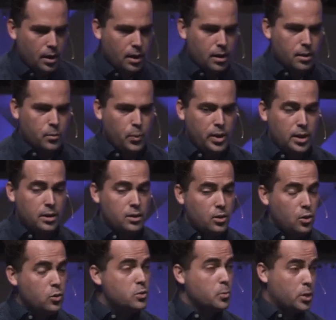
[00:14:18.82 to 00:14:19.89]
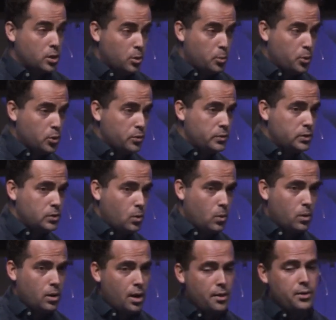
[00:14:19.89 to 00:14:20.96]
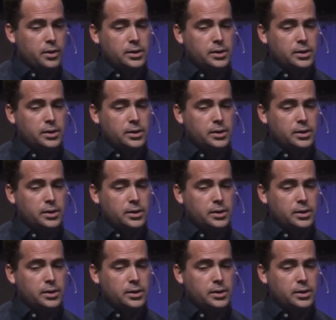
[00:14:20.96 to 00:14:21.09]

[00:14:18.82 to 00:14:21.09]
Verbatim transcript: Uh, we didn't use Merkle proofs or other